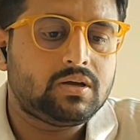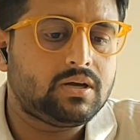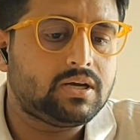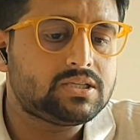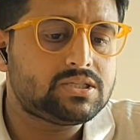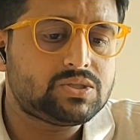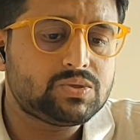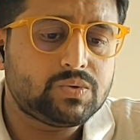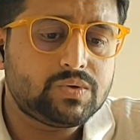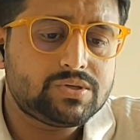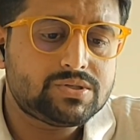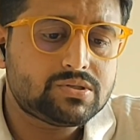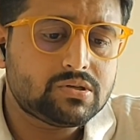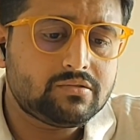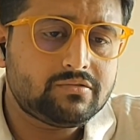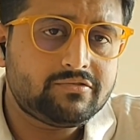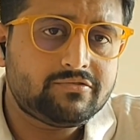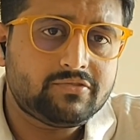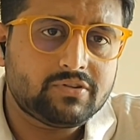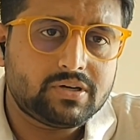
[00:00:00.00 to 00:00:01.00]
a source
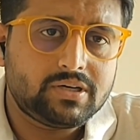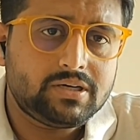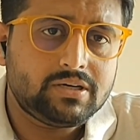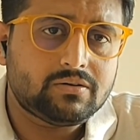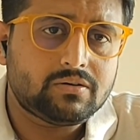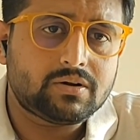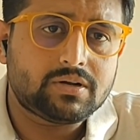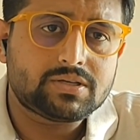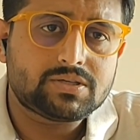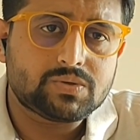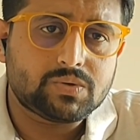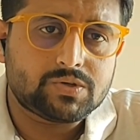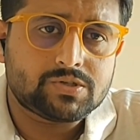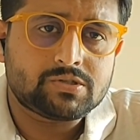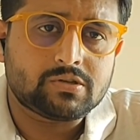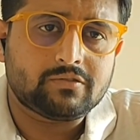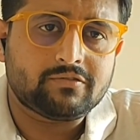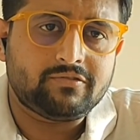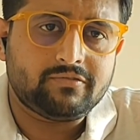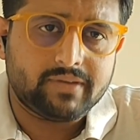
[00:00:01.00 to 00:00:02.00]
of fund or a
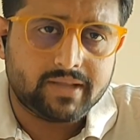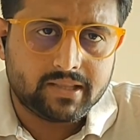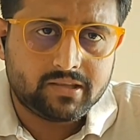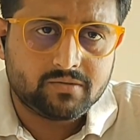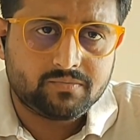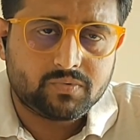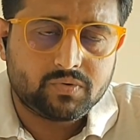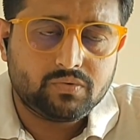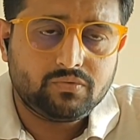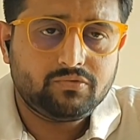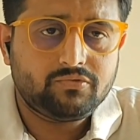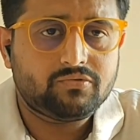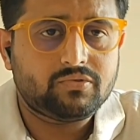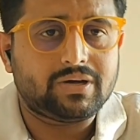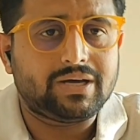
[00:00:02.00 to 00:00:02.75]
source of wealth proof,